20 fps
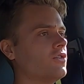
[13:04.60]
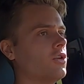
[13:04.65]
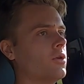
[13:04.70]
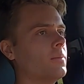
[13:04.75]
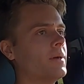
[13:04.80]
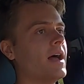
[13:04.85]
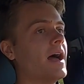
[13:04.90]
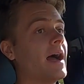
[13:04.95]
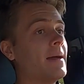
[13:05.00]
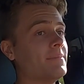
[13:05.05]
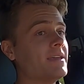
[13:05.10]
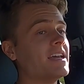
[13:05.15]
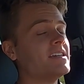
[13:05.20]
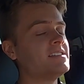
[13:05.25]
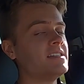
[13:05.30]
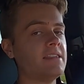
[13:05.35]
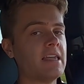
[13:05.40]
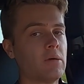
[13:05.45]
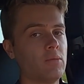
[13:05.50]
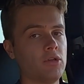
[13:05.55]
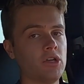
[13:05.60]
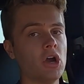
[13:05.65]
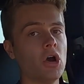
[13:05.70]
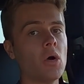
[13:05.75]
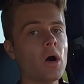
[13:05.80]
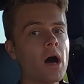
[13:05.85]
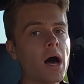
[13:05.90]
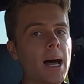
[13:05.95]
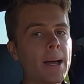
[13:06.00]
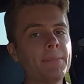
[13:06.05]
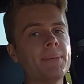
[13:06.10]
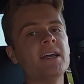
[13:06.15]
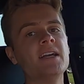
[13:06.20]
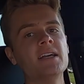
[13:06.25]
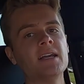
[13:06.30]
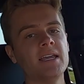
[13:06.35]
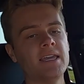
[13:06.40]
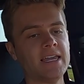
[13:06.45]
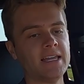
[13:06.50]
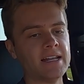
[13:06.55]
full, but I'm guessing that would go up
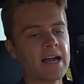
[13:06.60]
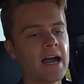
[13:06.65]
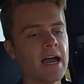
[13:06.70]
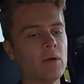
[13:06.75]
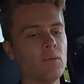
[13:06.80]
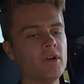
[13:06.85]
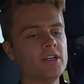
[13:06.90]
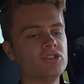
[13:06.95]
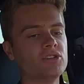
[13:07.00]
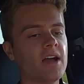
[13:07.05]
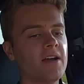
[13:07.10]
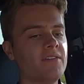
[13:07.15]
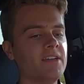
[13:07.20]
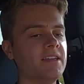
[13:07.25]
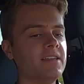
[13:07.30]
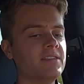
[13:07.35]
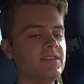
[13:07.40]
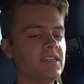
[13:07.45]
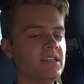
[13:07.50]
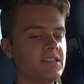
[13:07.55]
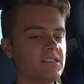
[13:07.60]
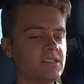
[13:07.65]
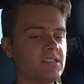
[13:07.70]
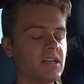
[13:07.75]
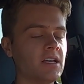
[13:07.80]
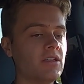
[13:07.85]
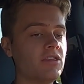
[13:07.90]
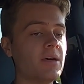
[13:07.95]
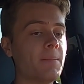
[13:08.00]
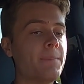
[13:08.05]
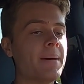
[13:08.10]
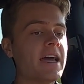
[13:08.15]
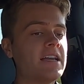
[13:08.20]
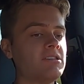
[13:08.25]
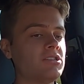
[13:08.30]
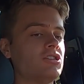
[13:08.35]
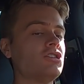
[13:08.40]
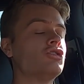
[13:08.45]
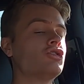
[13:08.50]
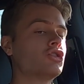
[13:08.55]
in highway driving. This the
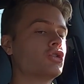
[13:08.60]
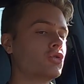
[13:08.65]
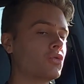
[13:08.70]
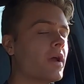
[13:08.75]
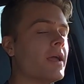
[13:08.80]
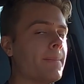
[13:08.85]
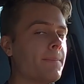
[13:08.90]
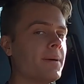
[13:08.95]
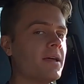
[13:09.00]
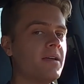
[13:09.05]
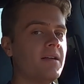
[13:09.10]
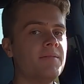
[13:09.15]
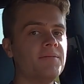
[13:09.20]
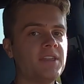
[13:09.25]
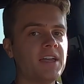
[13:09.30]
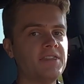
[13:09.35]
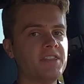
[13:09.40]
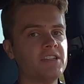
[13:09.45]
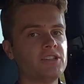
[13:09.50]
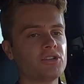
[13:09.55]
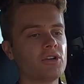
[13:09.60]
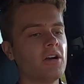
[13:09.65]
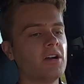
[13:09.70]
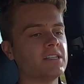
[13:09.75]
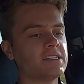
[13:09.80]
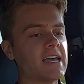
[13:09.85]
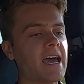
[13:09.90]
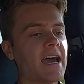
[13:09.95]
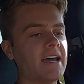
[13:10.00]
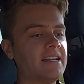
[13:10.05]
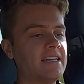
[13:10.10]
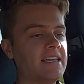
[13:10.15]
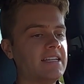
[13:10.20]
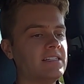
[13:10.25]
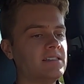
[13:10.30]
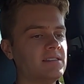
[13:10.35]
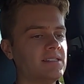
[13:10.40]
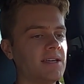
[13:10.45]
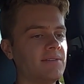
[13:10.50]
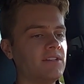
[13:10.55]
best trip that this car has had in
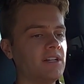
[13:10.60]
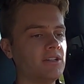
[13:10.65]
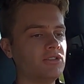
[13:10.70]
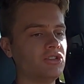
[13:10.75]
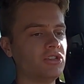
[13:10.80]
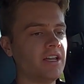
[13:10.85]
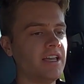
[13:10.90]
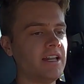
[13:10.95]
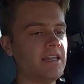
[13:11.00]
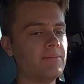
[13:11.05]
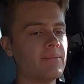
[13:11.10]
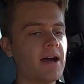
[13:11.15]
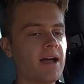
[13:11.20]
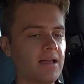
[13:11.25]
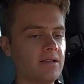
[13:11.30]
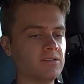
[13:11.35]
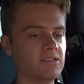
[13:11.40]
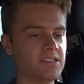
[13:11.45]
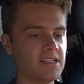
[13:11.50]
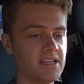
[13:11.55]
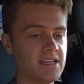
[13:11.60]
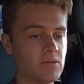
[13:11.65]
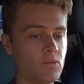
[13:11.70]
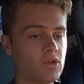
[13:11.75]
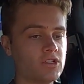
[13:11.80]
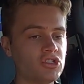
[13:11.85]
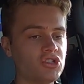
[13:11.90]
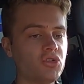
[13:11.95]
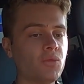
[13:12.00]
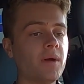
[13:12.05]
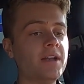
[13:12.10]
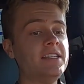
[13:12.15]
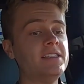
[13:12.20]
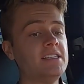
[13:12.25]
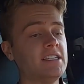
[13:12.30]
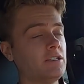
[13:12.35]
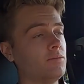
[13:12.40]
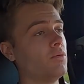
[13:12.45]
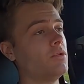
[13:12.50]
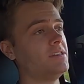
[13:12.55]
its 780 miles, it was
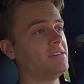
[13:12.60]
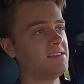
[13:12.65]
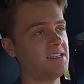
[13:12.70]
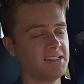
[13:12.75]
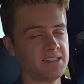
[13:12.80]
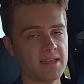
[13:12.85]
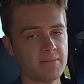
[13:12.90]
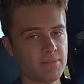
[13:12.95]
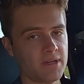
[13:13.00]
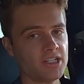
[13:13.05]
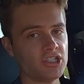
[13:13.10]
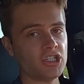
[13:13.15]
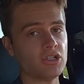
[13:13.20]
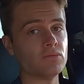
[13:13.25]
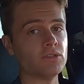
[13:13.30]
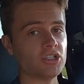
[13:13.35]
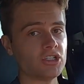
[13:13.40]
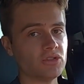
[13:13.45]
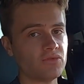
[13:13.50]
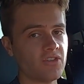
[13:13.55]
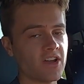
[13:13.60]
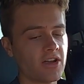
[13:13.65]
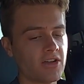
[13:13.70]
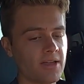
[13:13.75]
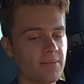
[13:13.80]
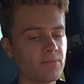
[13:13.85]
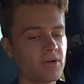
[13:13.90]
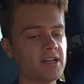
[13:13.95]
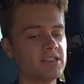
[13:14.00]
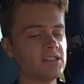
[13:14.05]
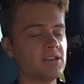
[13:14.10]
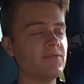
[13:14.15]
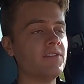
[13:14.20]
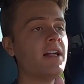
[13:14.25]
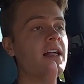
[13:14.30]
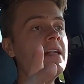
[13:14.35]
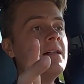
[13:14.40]
26.6 mpg, which is very impressive.